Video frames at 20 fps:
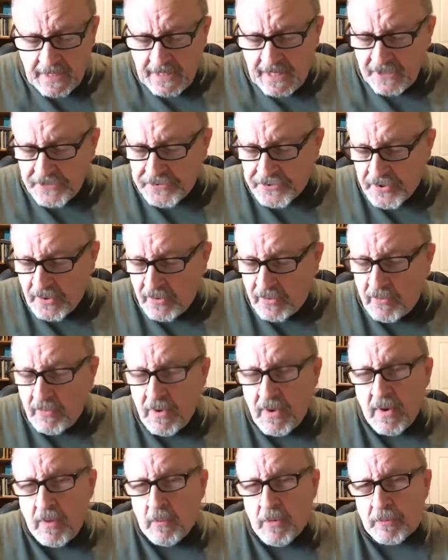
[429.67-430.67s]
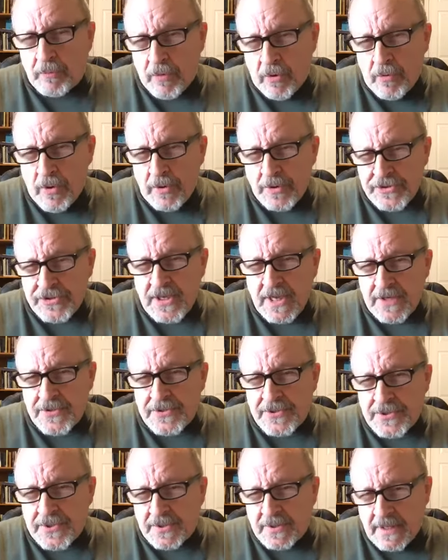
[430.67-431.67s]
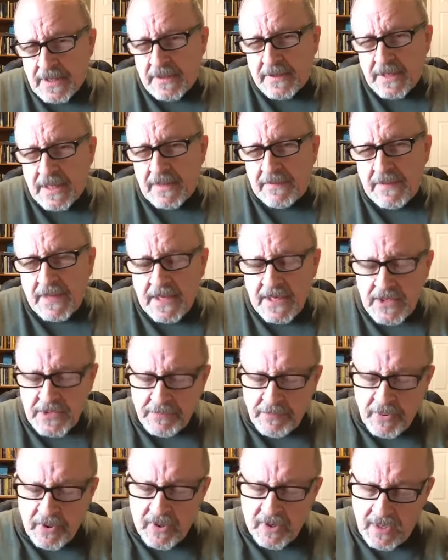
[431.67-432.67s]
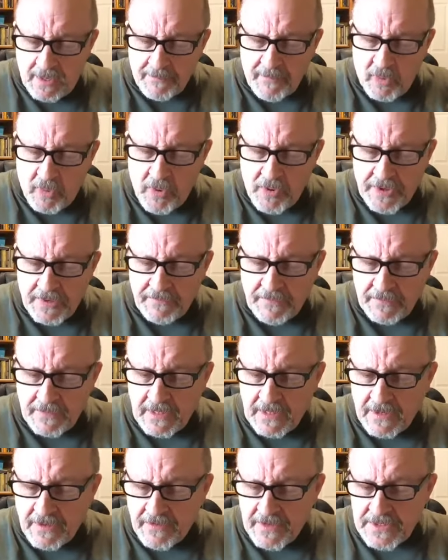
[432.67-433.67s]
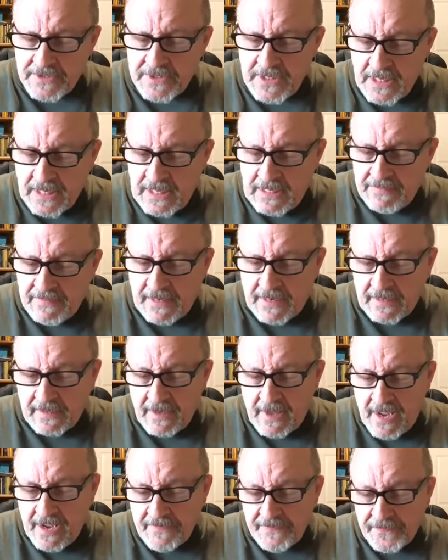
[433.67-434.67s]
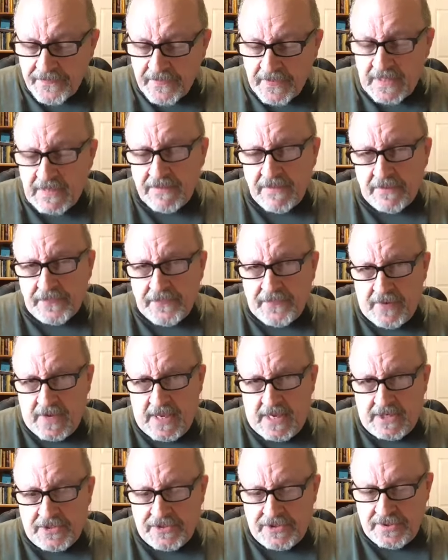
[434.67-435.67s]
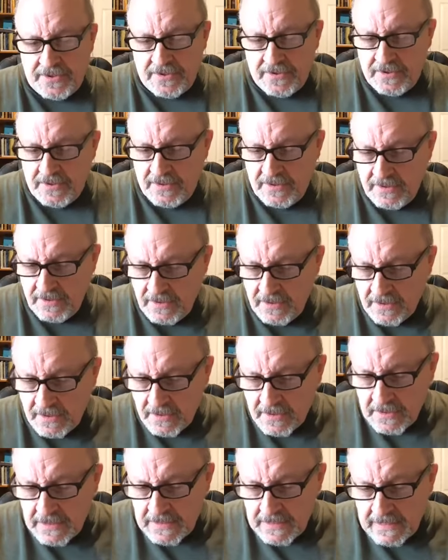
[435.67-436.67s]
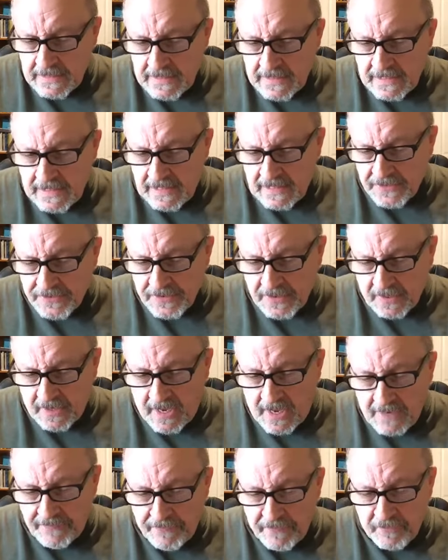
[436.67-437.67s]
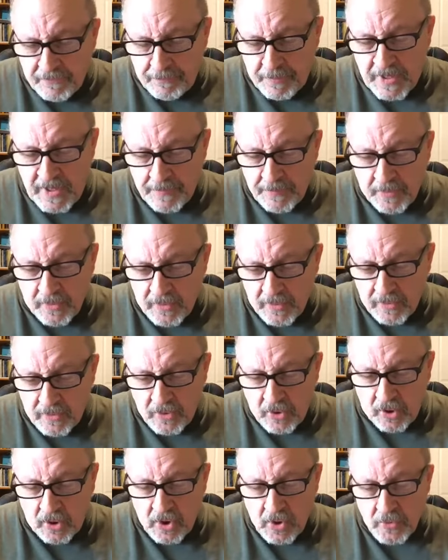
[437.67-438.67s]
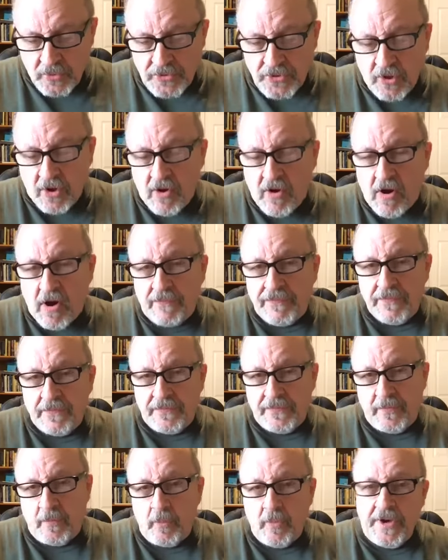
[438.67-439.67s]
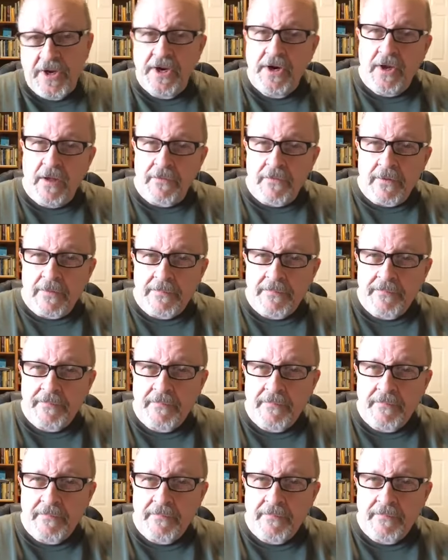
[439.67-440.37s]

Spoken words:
And so what Rowan says in his book, I'm quoting here, is that life in the flesh is life of people closed off from one another.